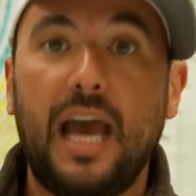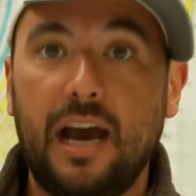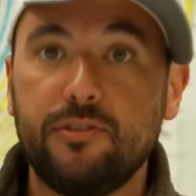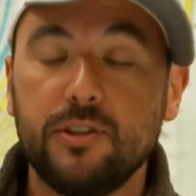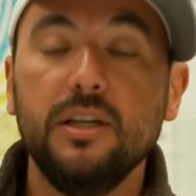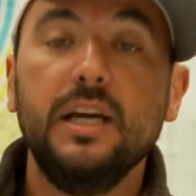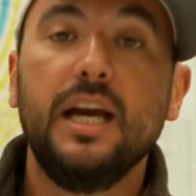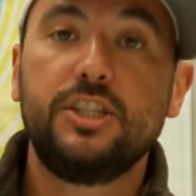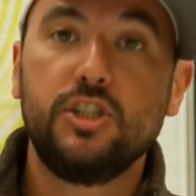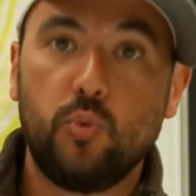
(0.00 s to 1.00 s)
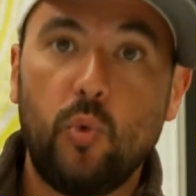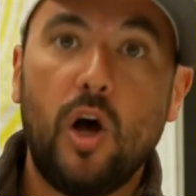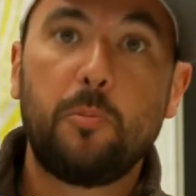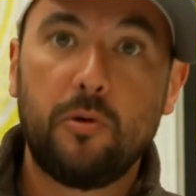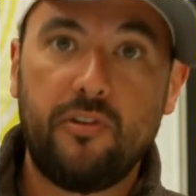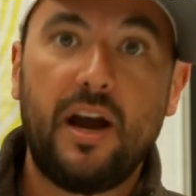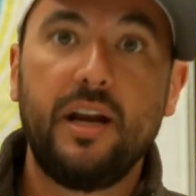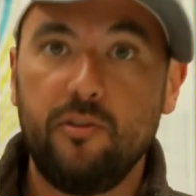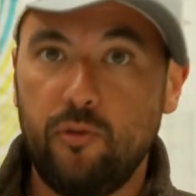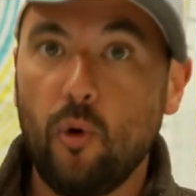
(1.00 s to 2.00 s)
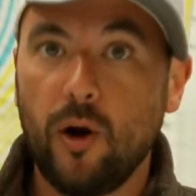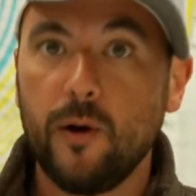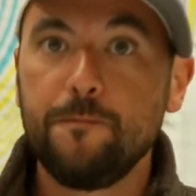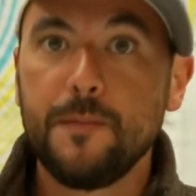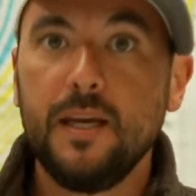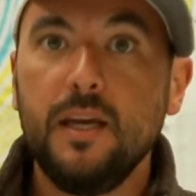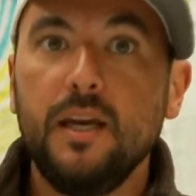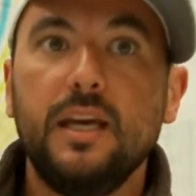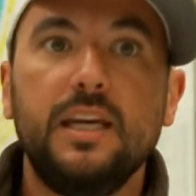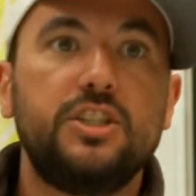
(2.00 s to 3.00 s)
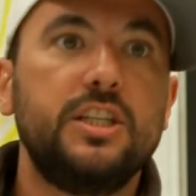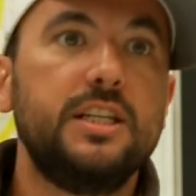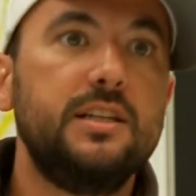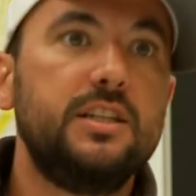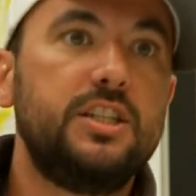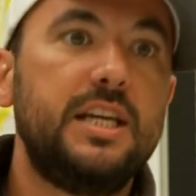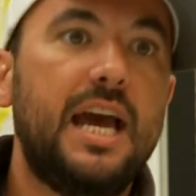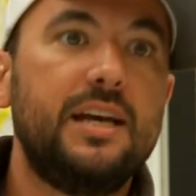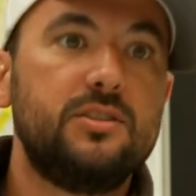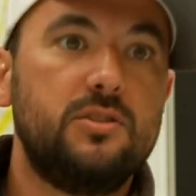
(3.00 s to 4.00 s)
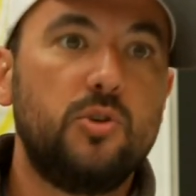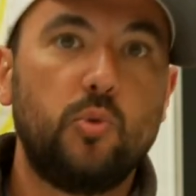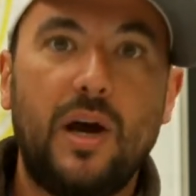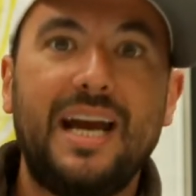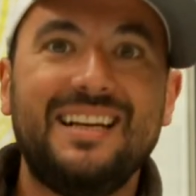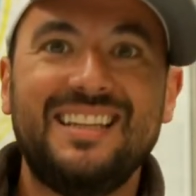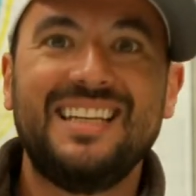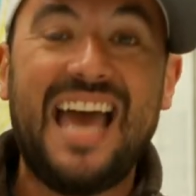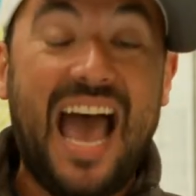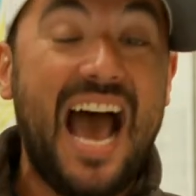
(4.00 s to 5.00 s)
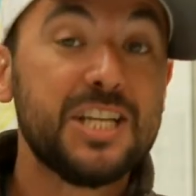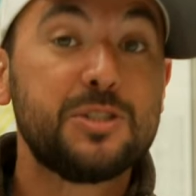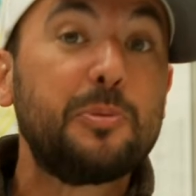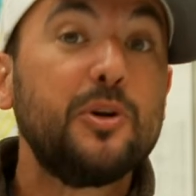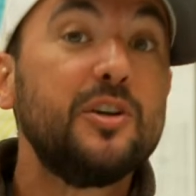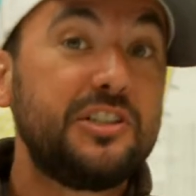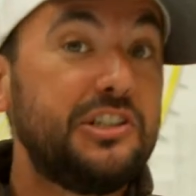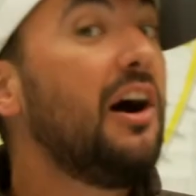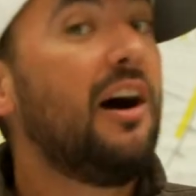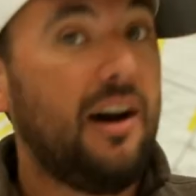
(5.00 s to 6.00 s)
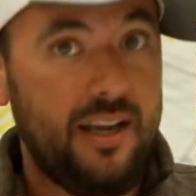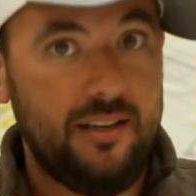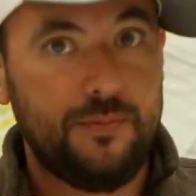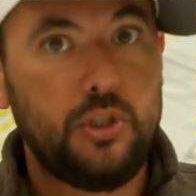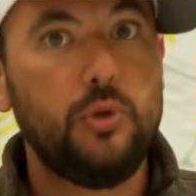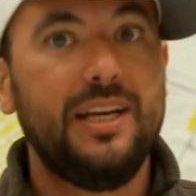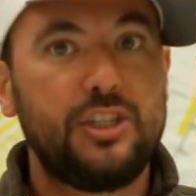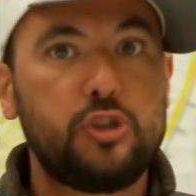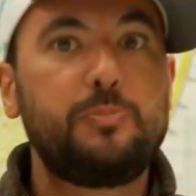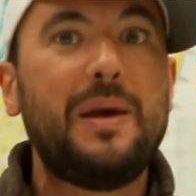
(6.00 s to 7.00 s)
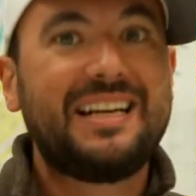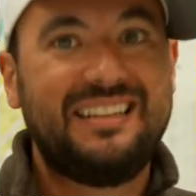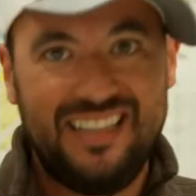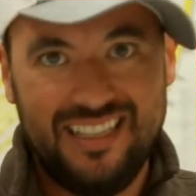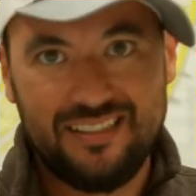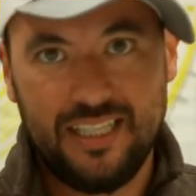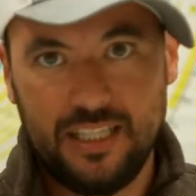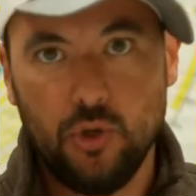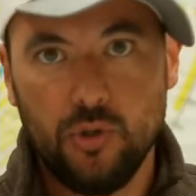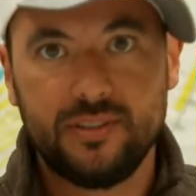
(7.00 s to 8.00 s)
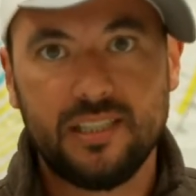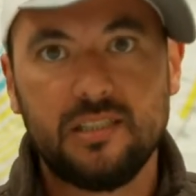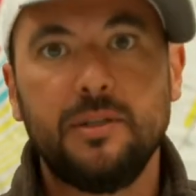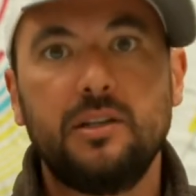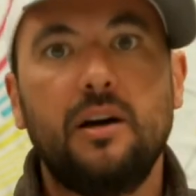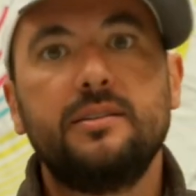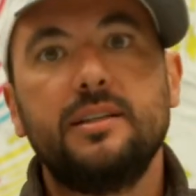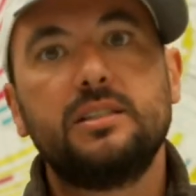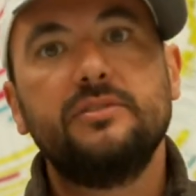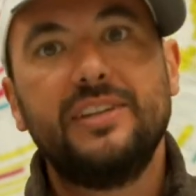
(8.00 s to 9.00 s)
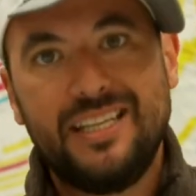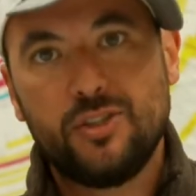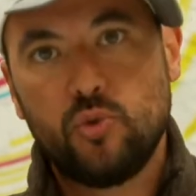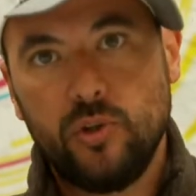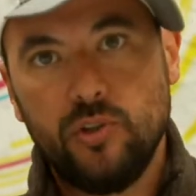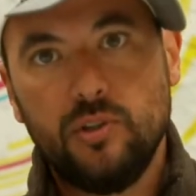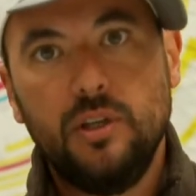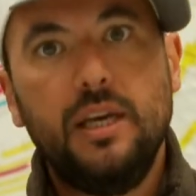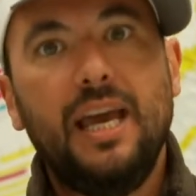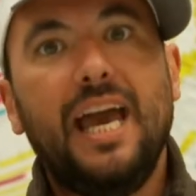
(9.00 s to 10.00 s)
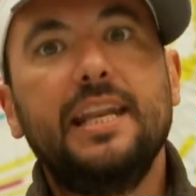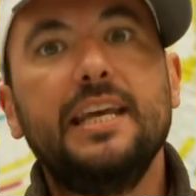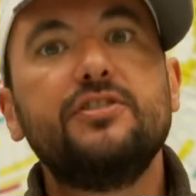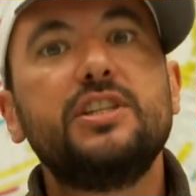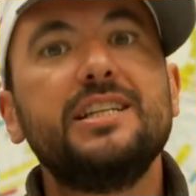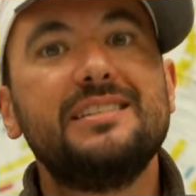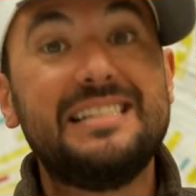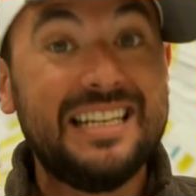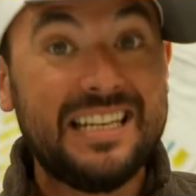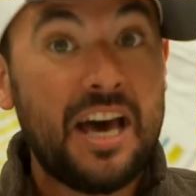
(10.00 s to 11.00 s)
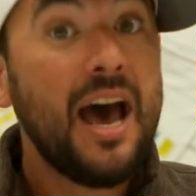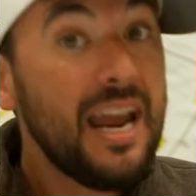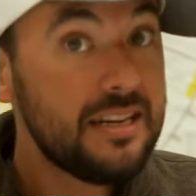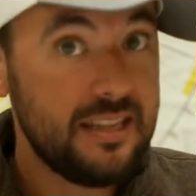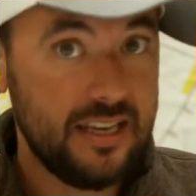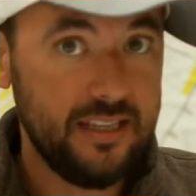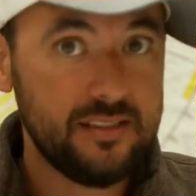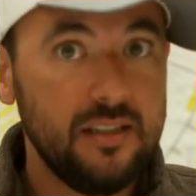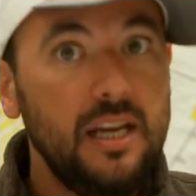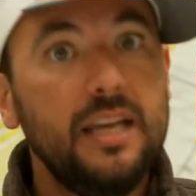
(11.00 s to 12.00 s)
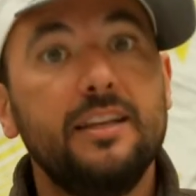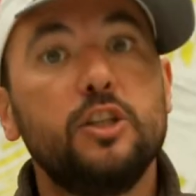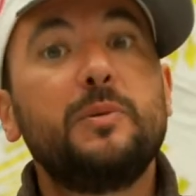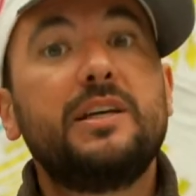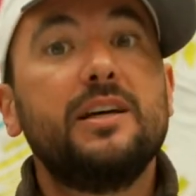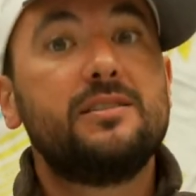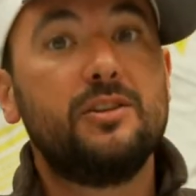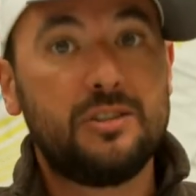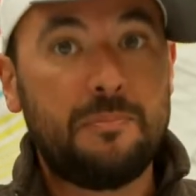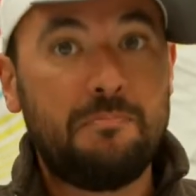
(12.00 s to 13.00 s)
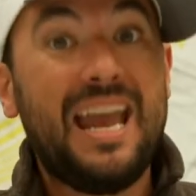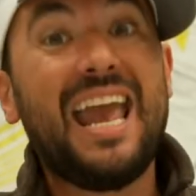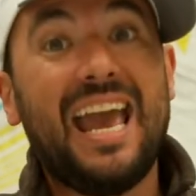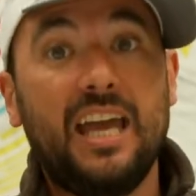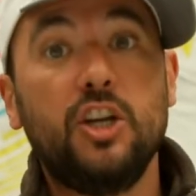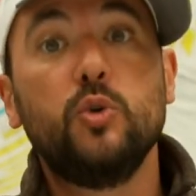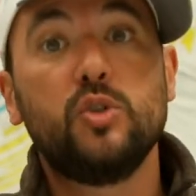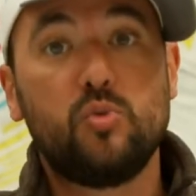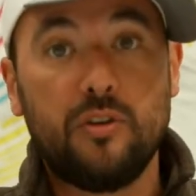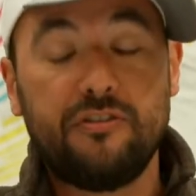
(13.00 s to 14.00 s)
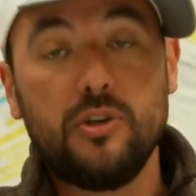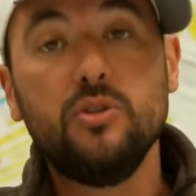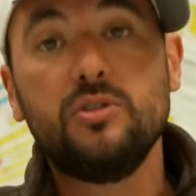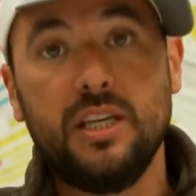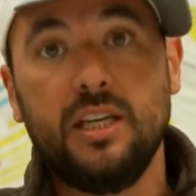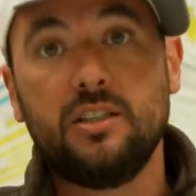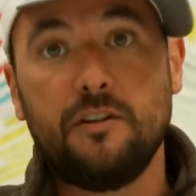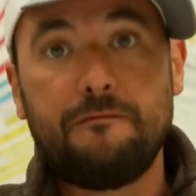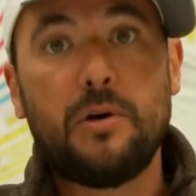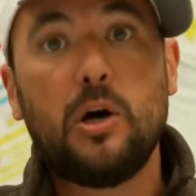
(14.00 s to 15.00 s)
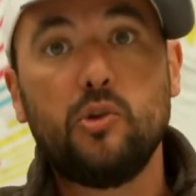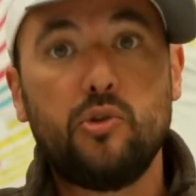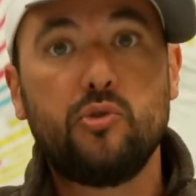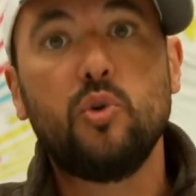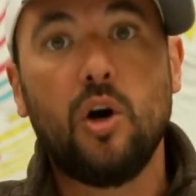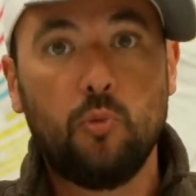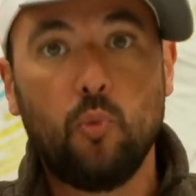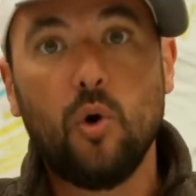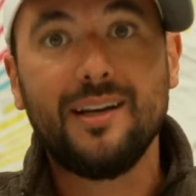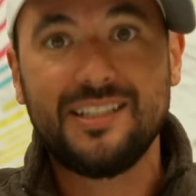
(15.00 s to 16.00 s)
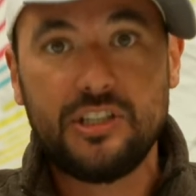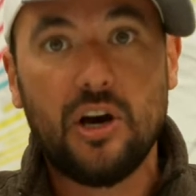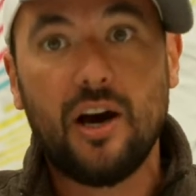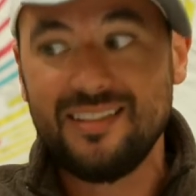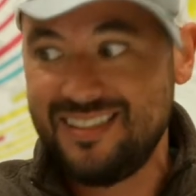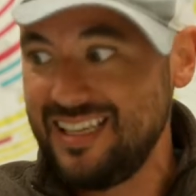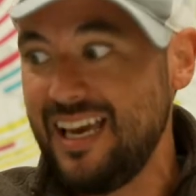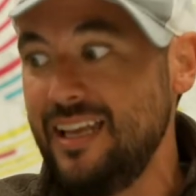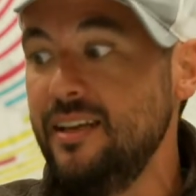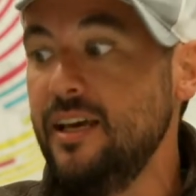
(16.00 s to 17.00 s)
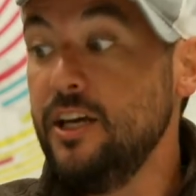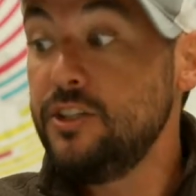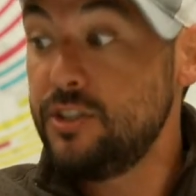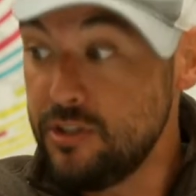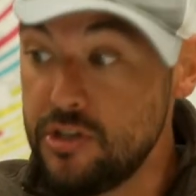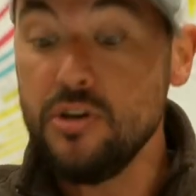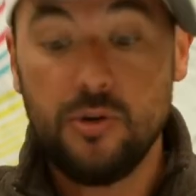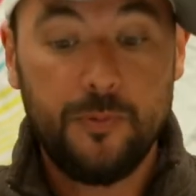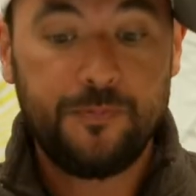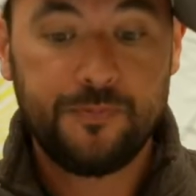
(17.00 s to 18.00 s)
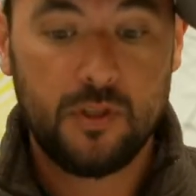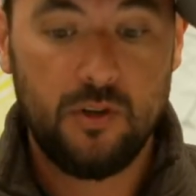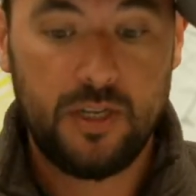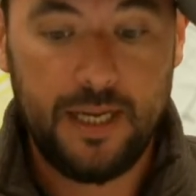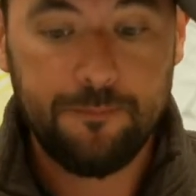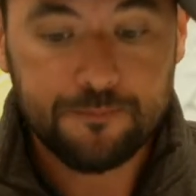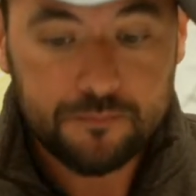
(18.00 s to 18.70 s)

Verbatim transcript: after and she's well provided for she she has the right then as per God to expect this in the Old Testament context of Israel. And if she is denied this, then it's because there's a man who is refusing to follow through on what God said to do. Okay?